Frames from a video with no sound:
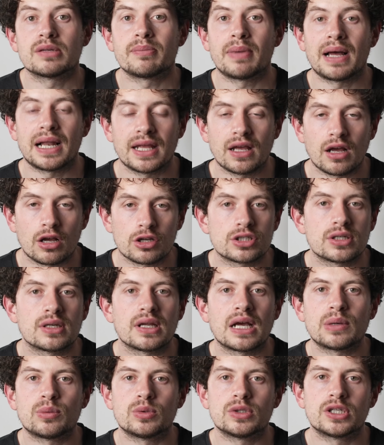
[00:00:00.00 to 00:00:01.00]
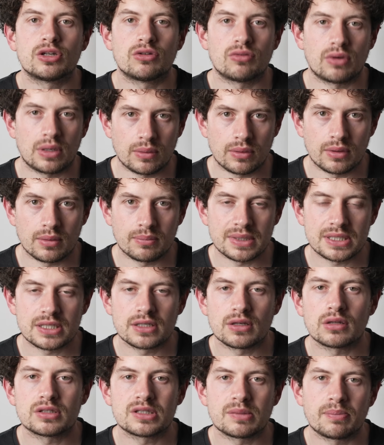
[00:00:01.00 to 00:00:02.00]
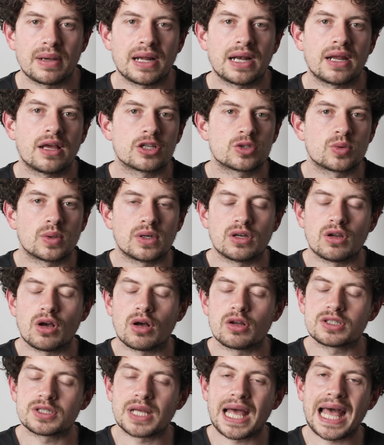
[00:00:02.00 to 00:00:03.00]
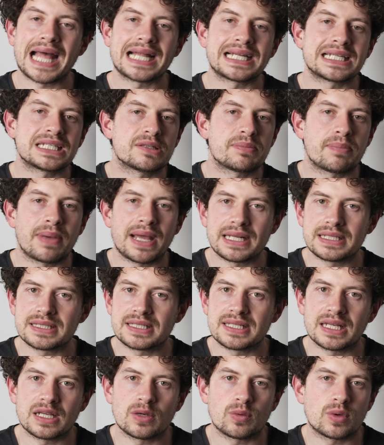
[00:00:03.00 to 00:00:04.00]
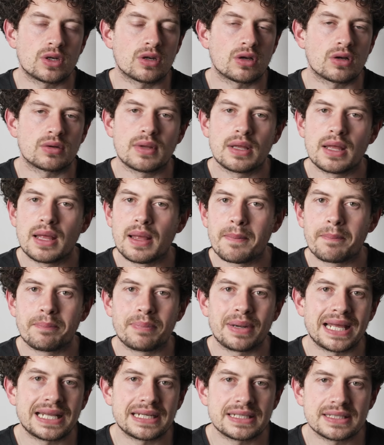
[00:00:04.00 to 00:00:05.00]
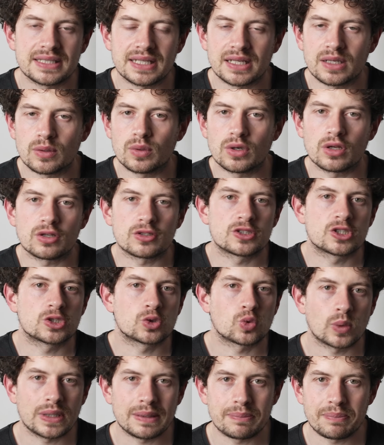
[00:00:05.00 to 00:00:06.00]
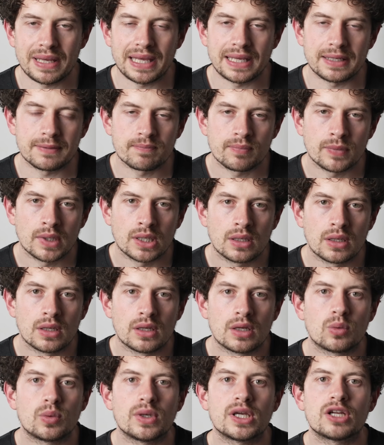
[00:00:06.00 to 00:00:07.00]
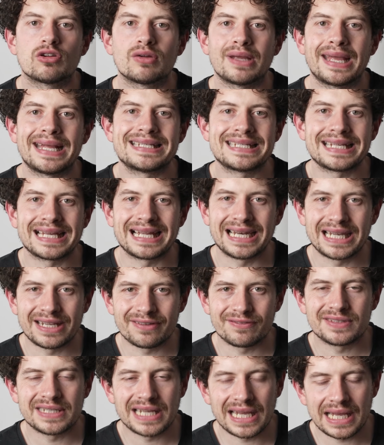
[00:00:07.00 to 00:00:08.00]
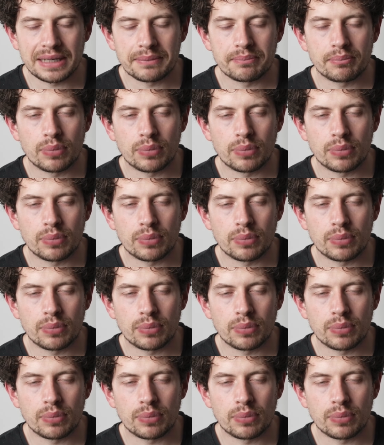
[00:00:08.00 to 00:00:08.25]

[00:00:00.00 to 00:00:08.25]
a balayage, and I would agree with them. It's not a balayage. We're not hand painting, we're not blending, we're not sweeping. We're creating a lived-in